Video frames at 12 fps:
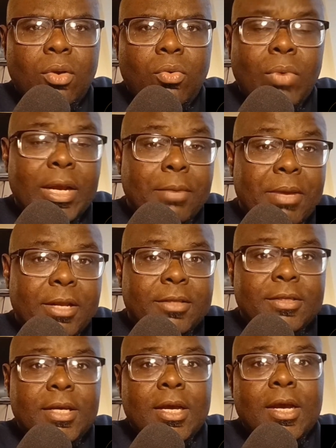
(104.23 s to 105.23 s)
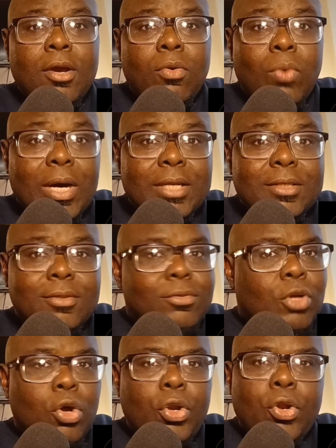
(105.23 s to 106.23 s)
Wait a minute. What?
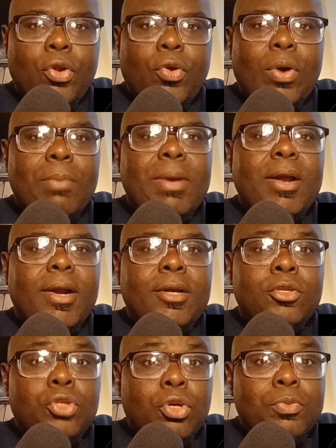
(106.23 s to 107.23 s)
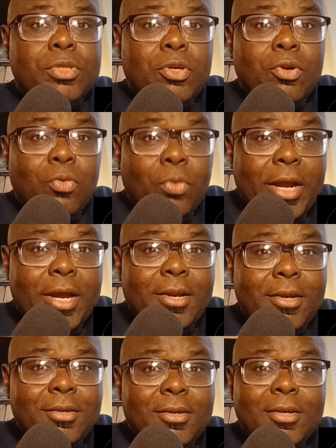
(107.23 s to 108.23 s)
No. American troops in
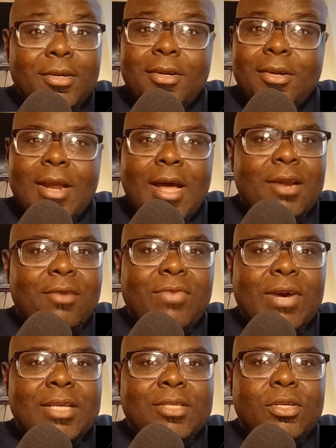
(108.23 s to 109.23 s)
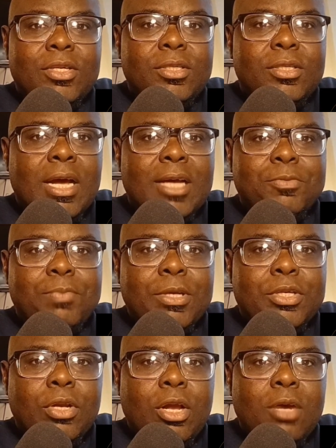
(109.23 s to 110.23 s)
Ukraine, not advisors, not
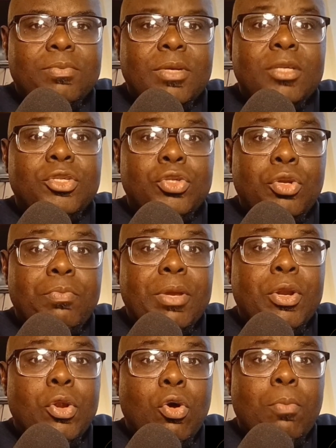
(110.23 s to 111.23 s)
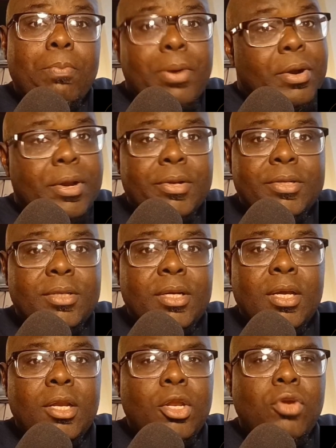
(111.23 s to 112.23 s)
special ops. It should be no period.
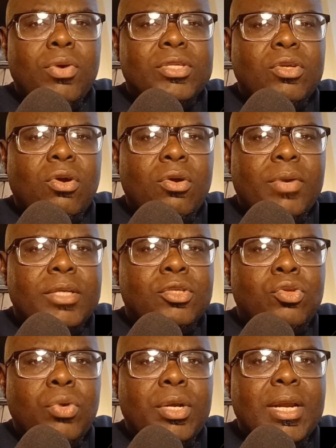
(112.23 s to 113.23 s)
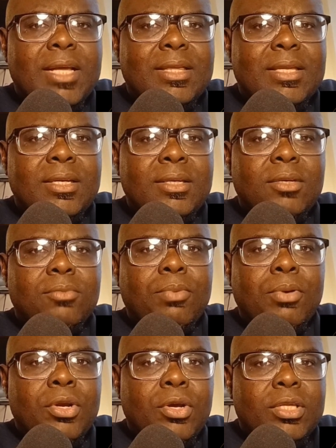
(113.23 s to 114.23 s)
The U.S. Congress doing nothing
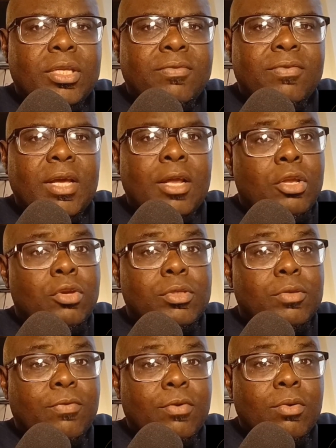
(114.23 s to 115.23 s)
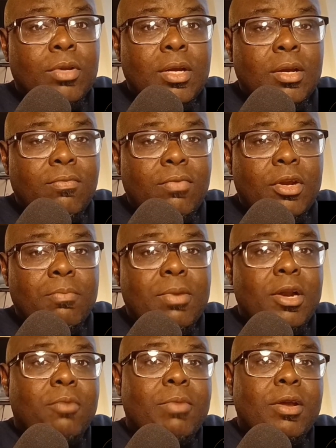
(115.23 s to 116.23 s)
productive and useful for the
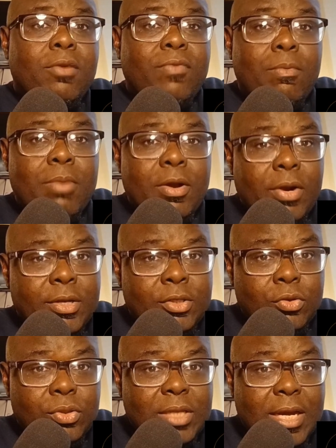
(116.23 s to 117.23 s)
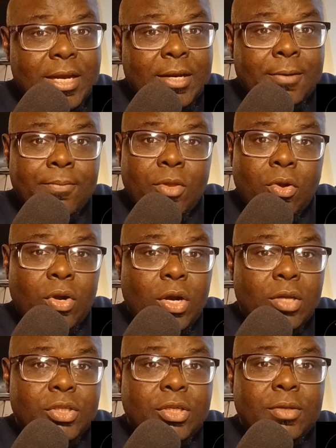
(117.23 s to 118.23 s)
betterment of American society or
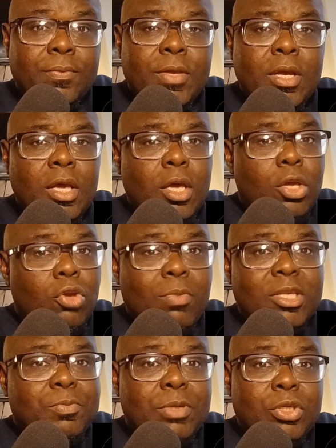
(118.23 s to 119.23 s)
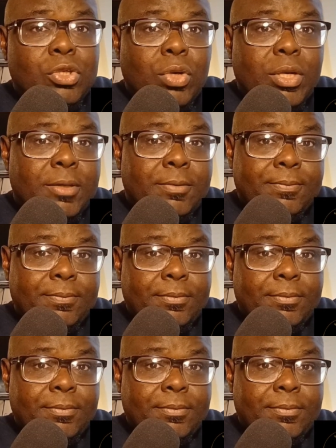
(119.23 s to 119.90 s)
culture. You must be joking.